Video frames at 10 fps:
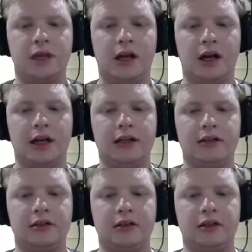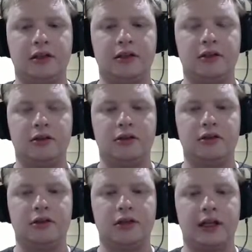And the
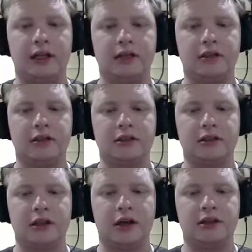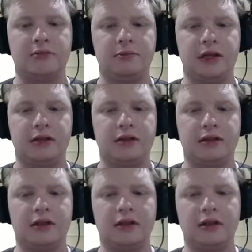launch attack is a spin.
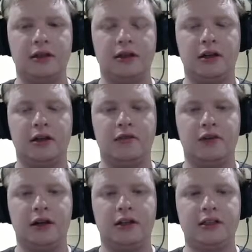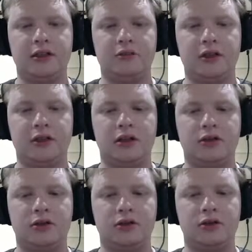Very similar
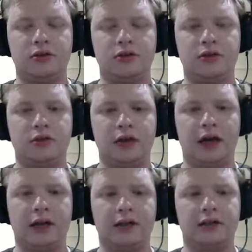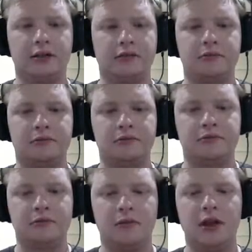to Anakin.
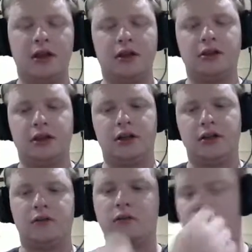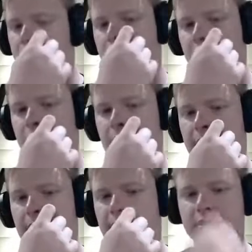So, what
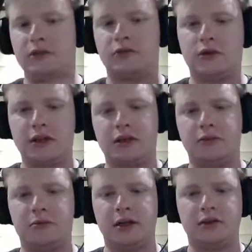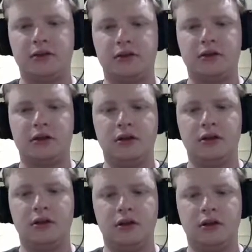characters would there have been?
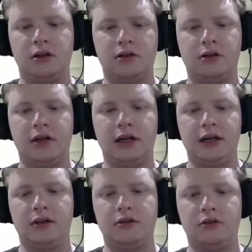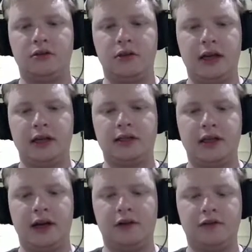So yeah, we actually
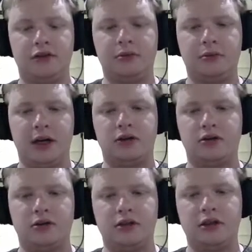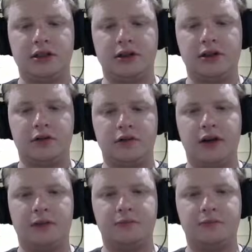have Super Battle Droid Jango Fett.